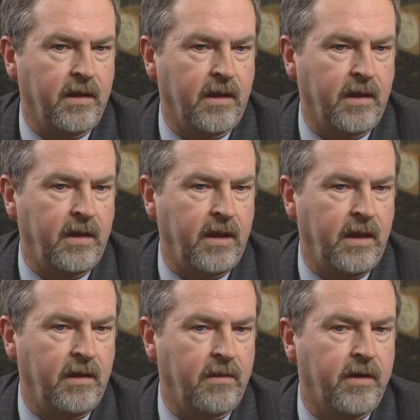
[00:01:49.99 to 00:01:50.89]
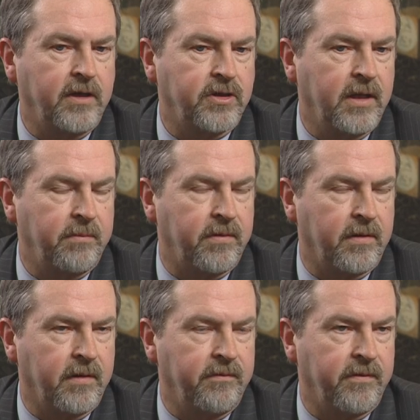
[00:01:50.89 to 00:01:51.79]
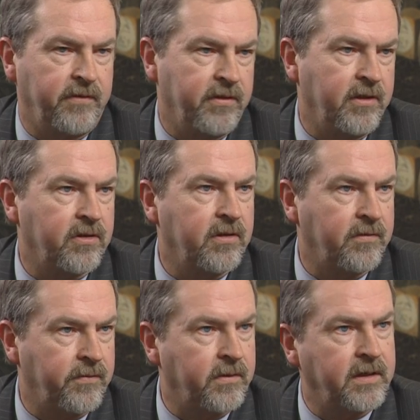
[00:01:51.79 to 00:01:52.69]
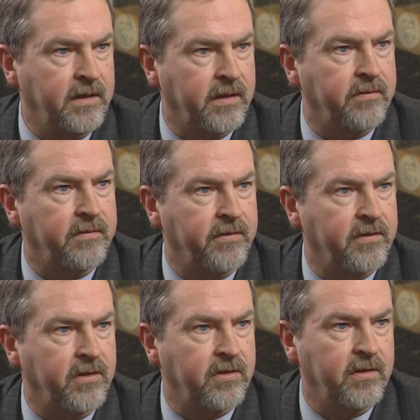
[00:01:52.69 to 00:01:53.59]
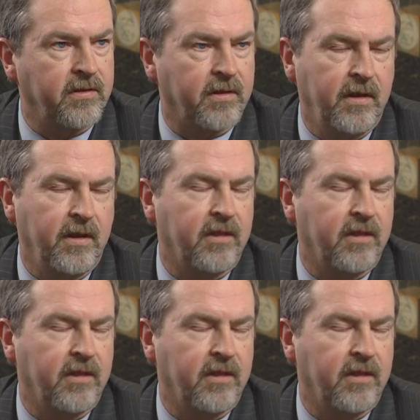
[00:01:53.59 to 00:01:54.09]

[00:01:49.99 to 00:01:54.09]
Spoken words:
a large number of physicians, 1,400 physicians,